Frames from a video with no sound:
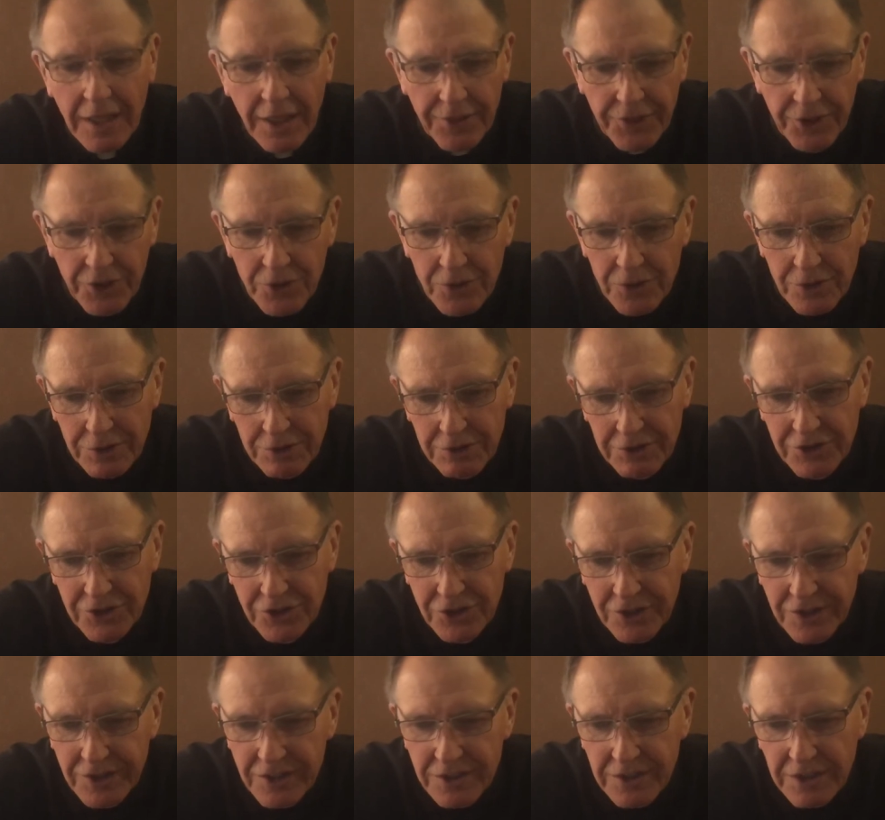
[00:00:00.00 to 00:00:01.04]
the new
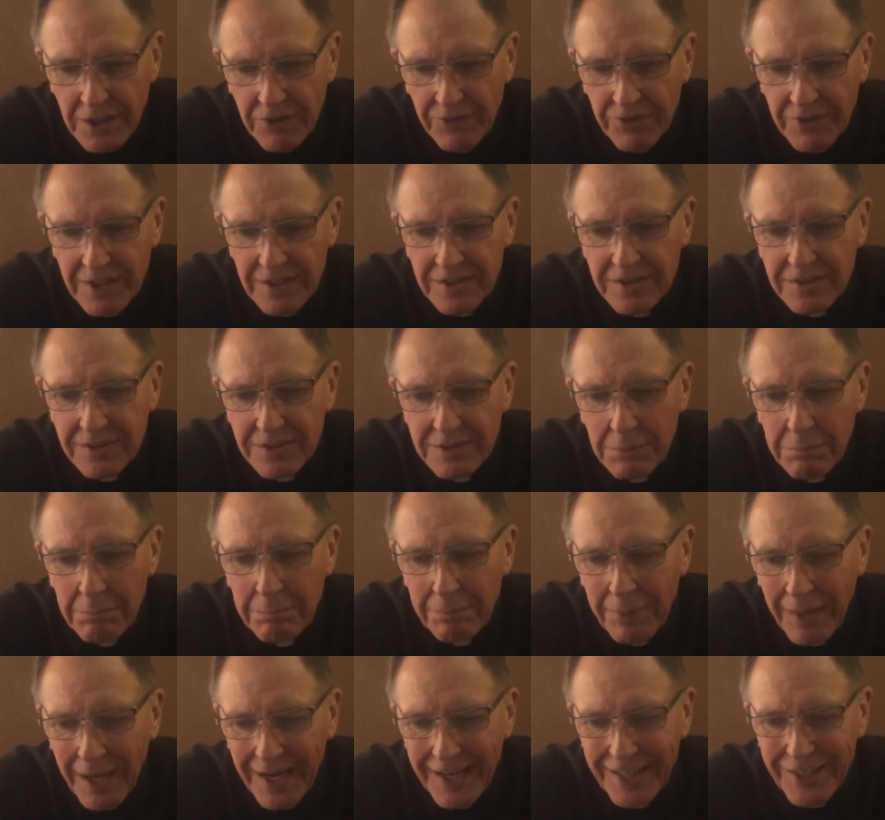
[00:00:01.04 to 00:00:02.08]
Christian is given a
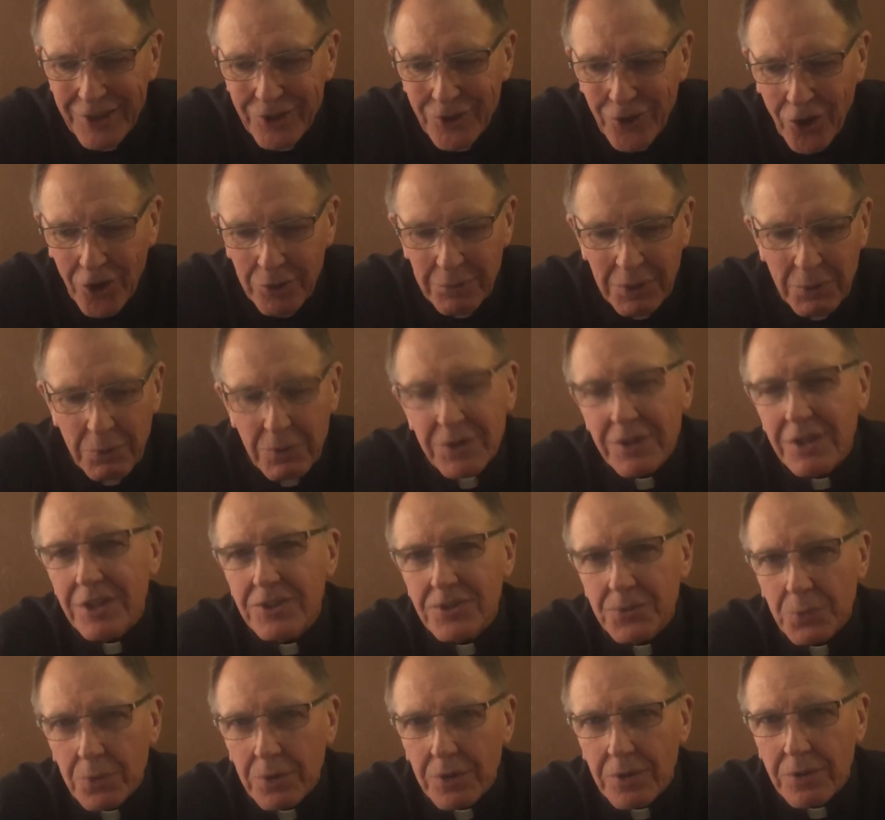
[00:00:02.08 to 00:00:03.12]
symbolic garment with
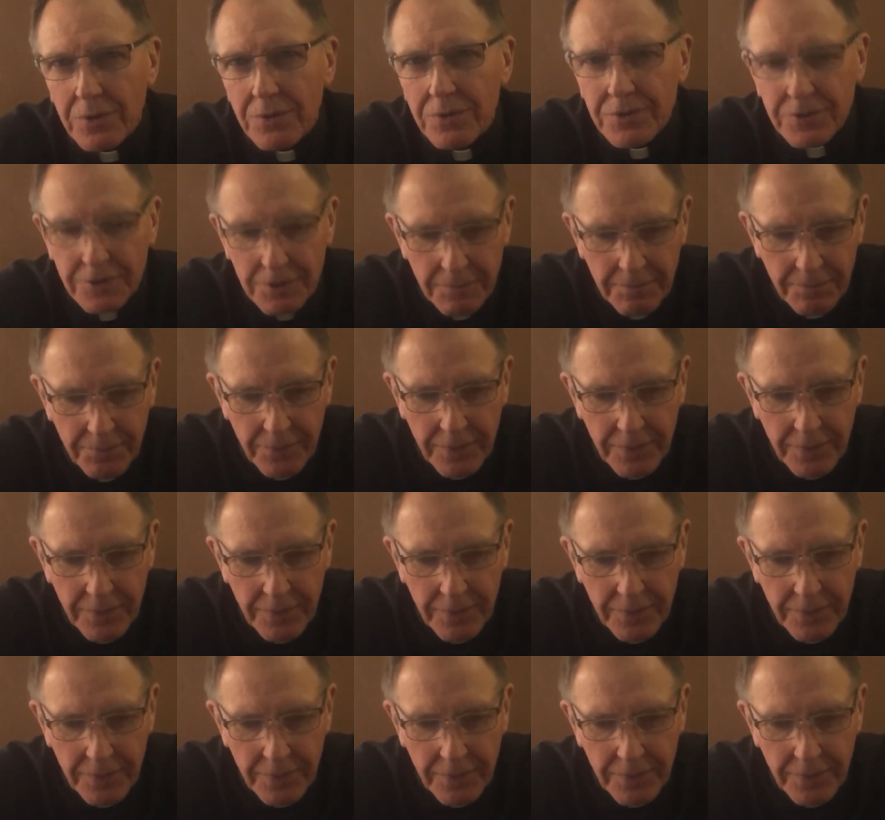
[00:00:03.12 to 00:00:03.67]
these words.